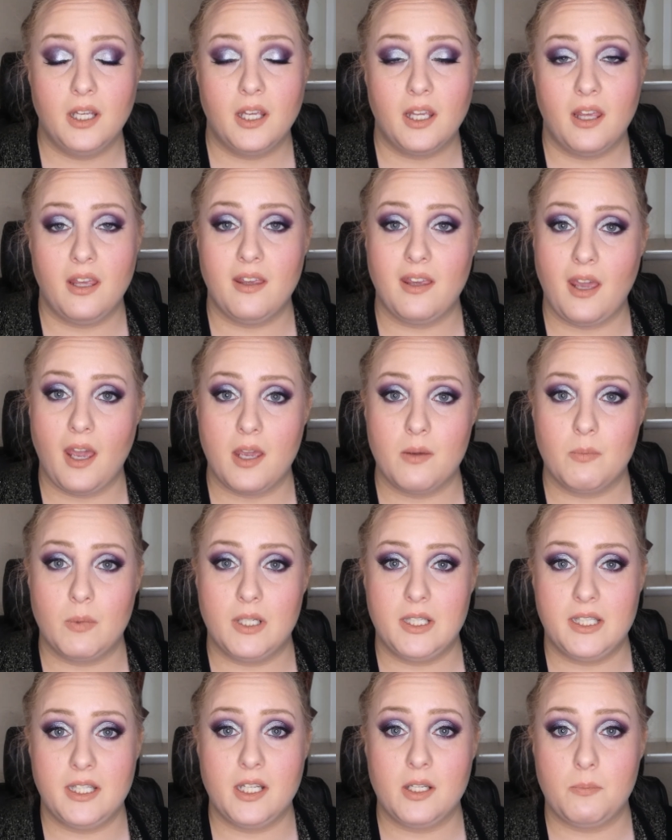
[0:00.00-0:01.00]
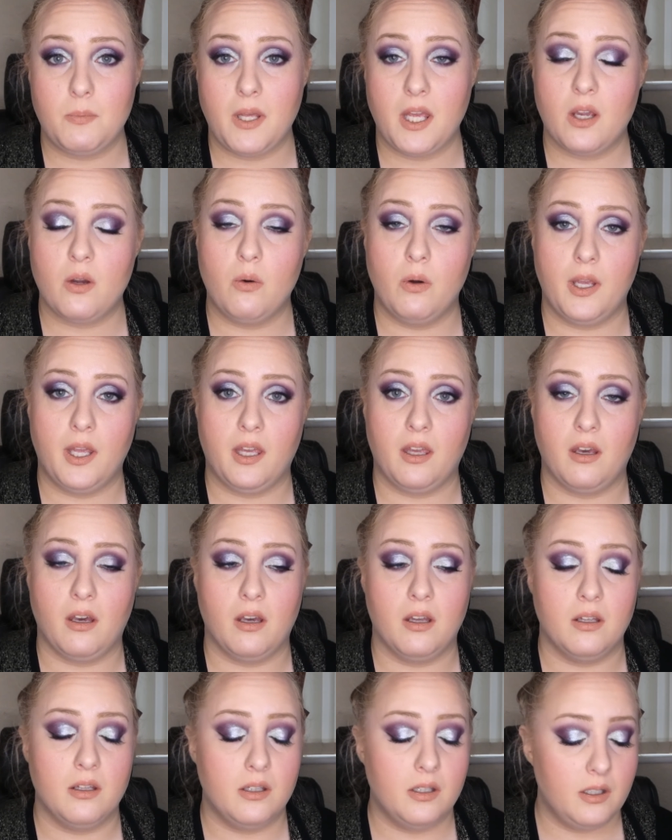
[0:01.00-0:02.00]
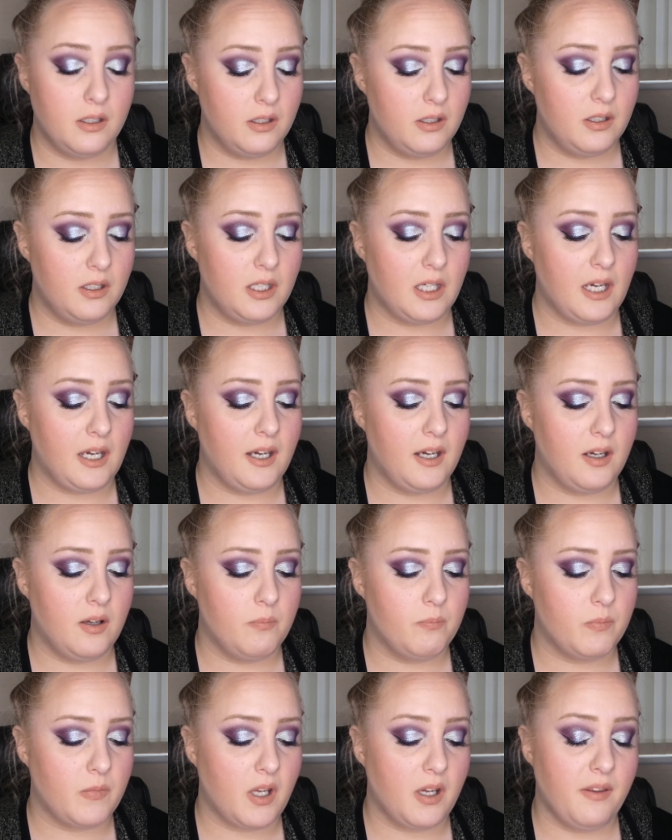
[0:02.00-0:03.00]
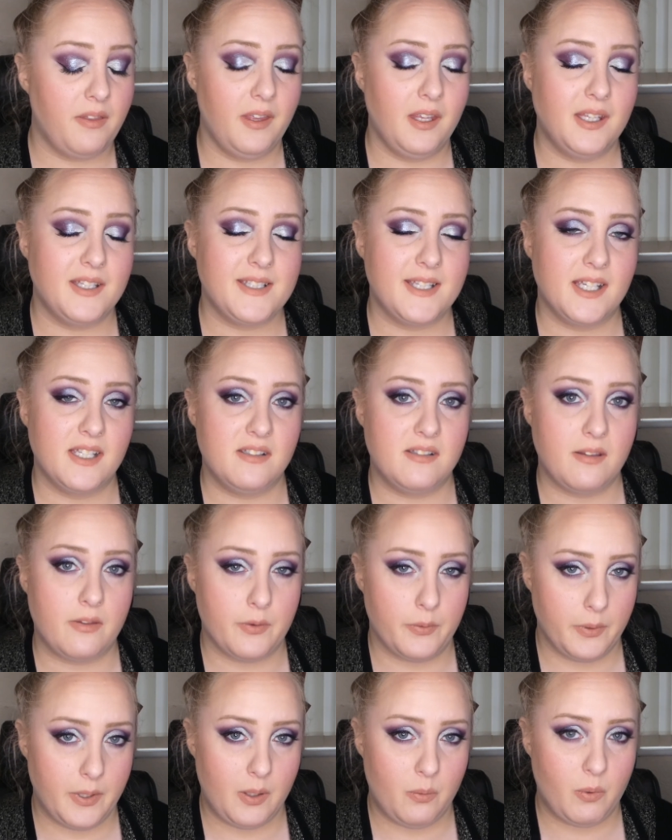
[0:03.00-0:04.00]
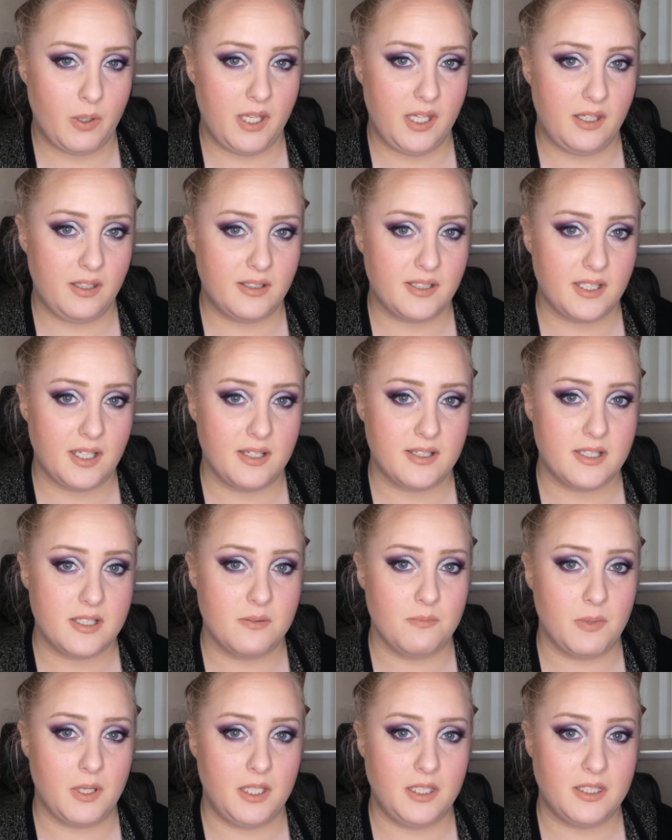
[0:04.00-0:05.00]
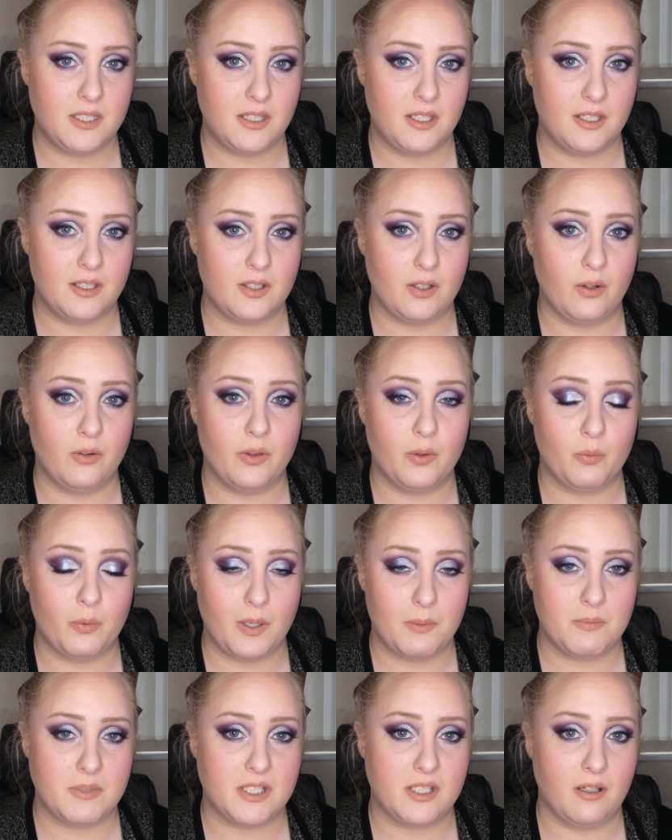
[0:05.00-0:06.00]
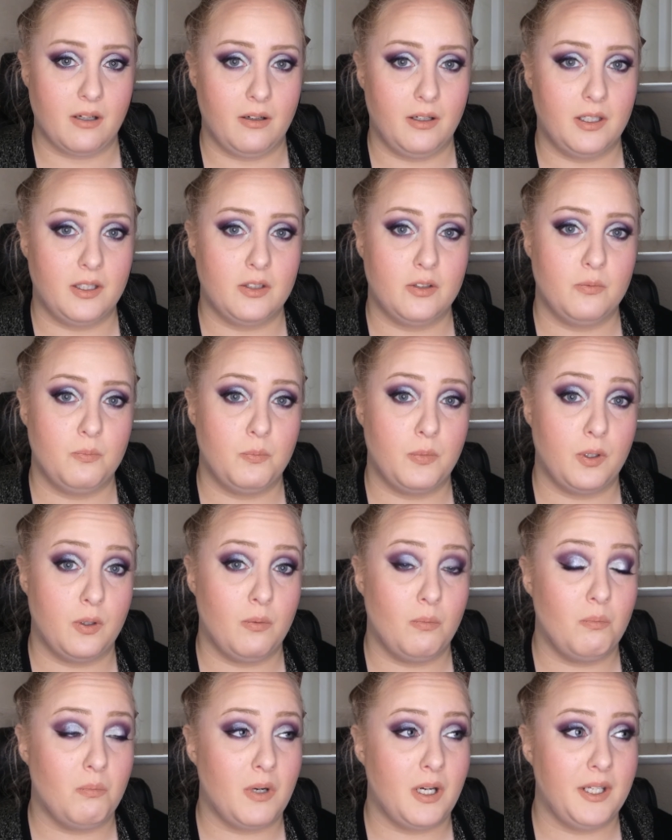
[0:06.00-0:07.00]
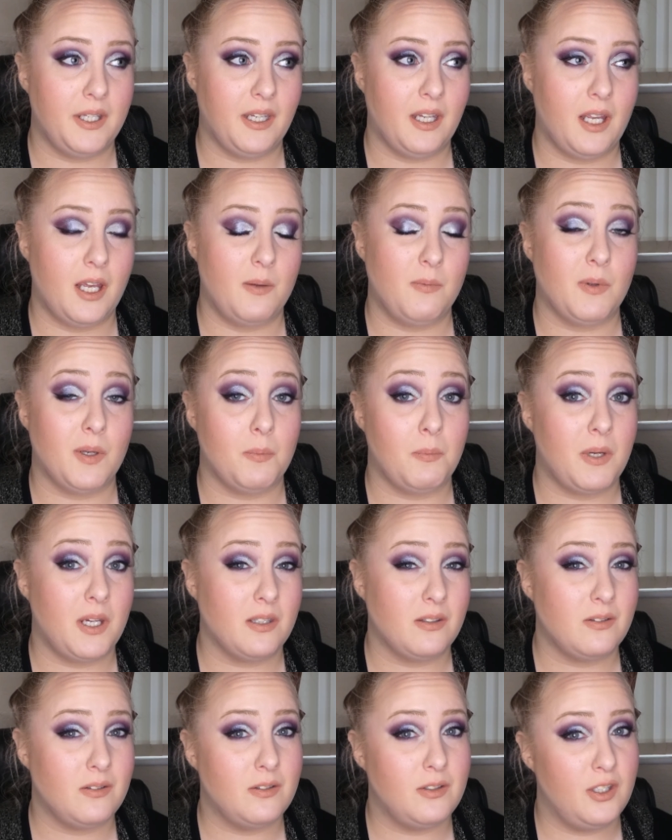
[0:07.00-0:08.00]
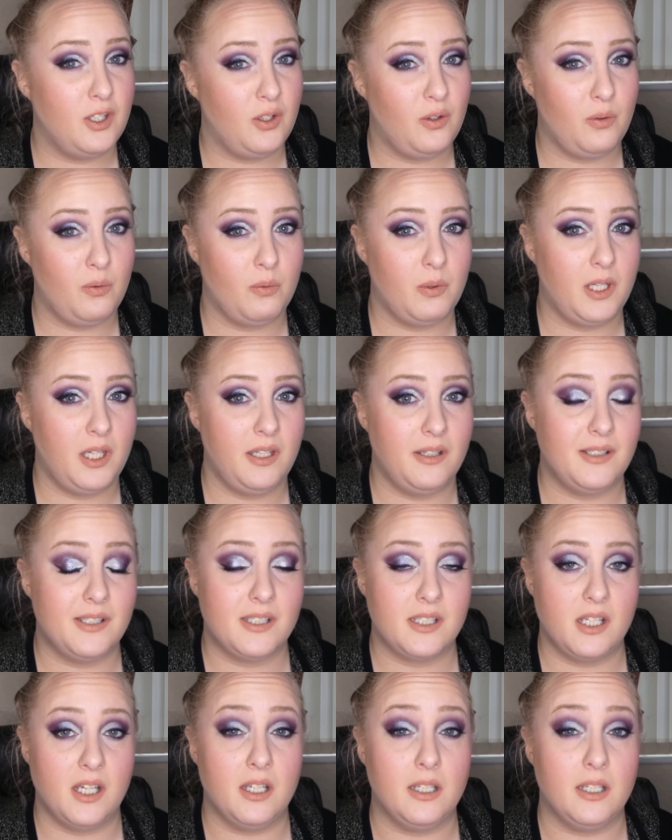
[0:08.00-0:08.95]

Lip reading: It came a little bit quicker. I think it says 3 weeks estimated on the website, but mine came in about 2 weeks,